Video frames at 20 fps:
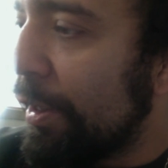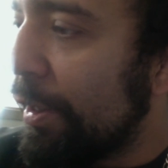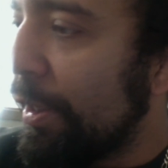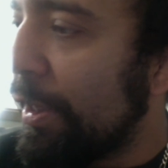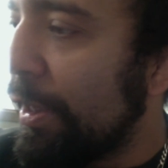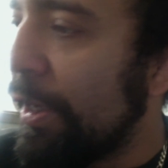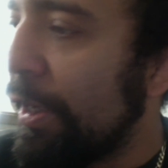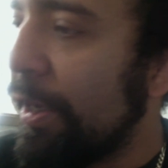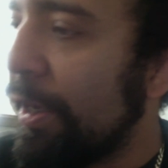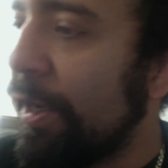
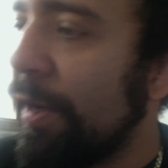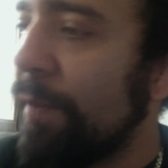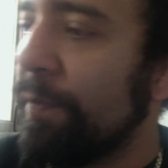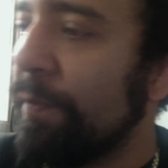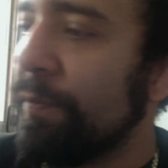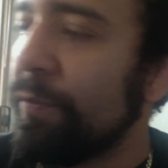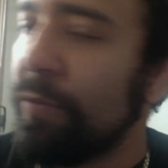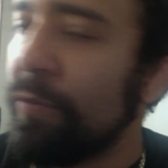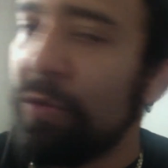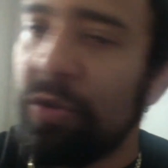Um,
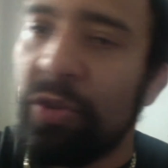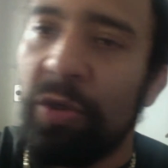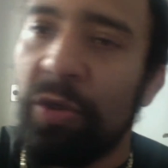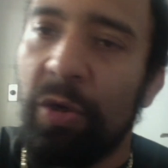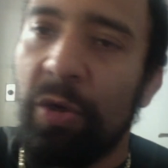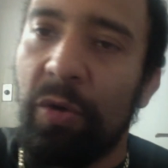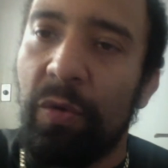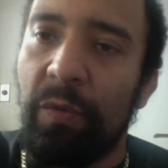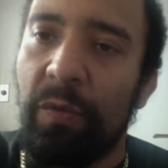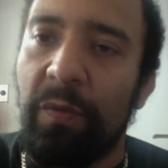
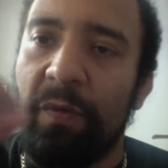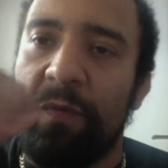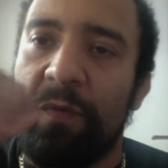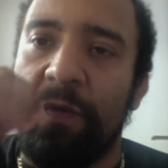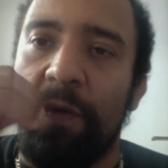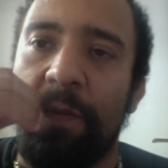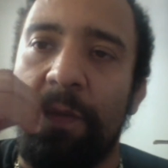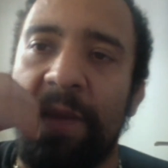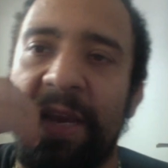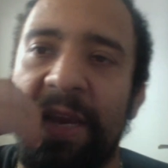so
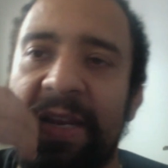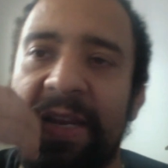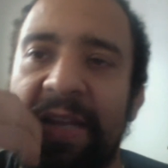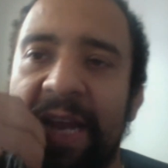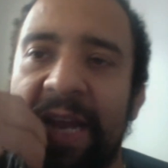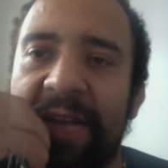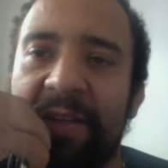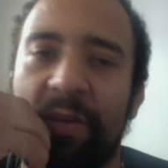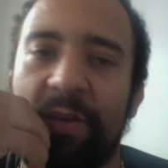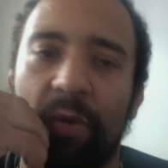for me, the
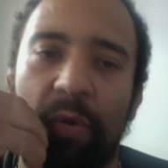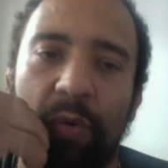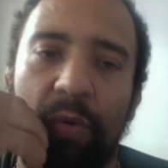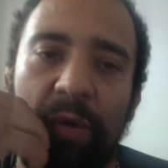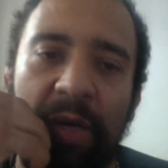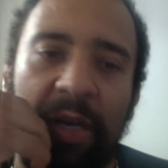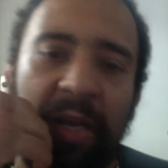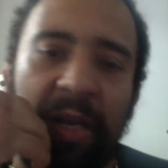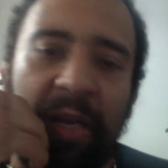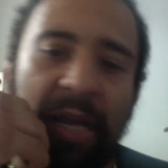ideal
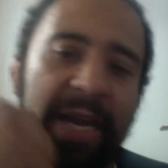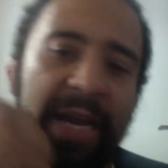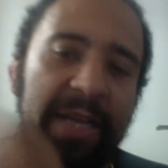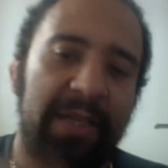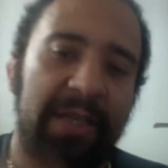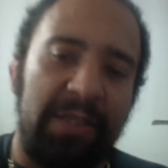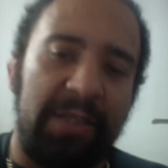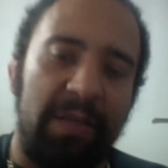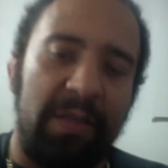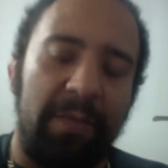
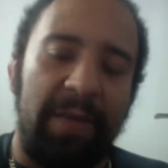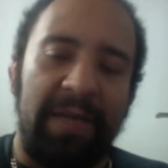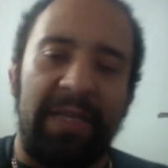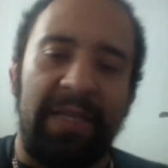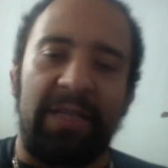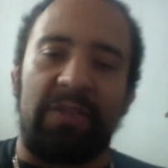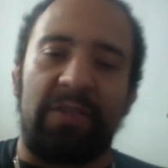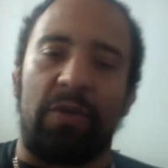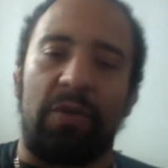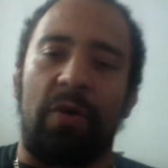client is somebody
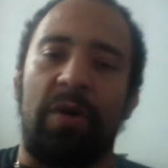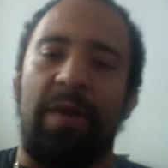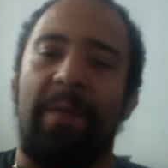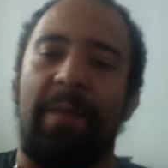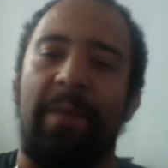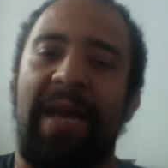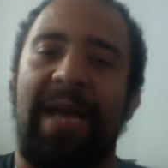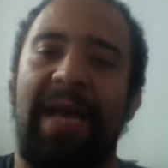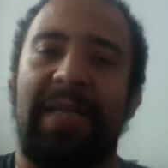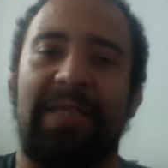that's on the
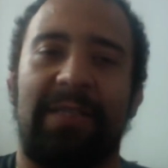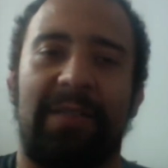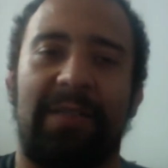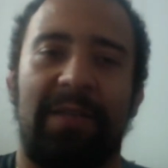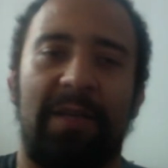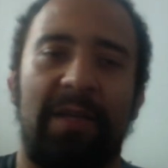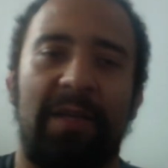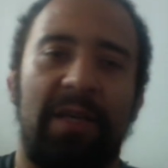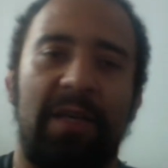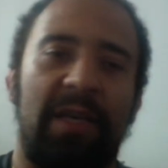mats,
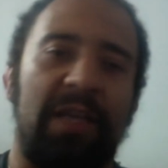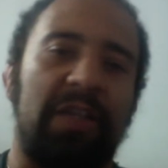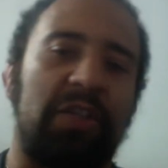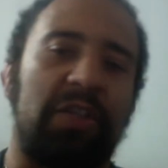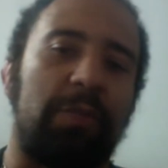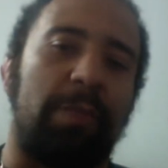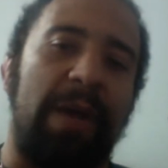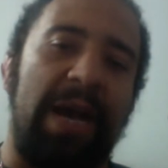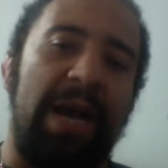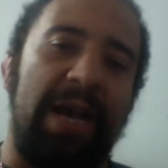
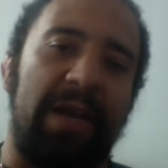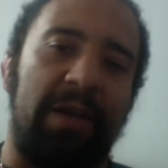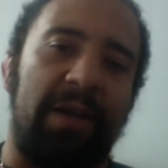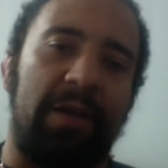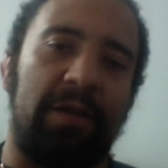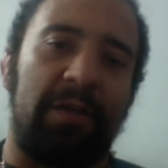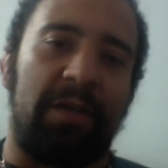inspired